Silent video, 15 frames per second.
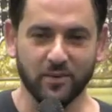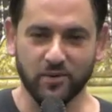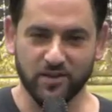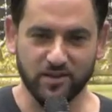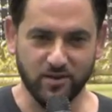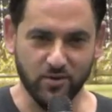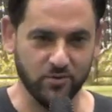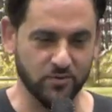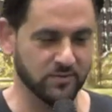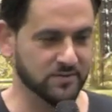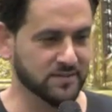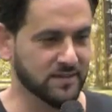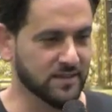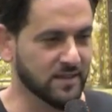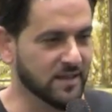with you.
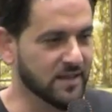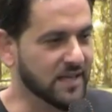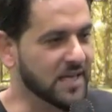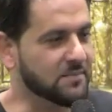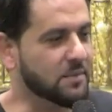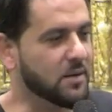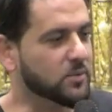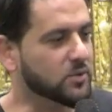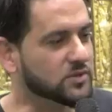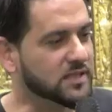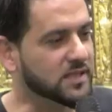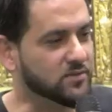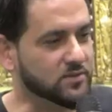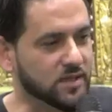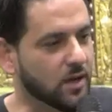Imam
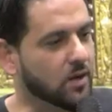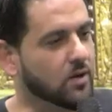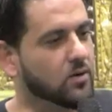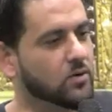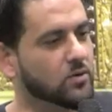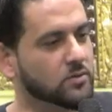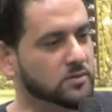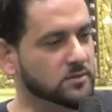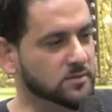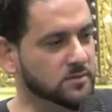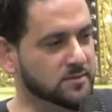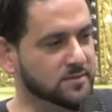Hussein was alone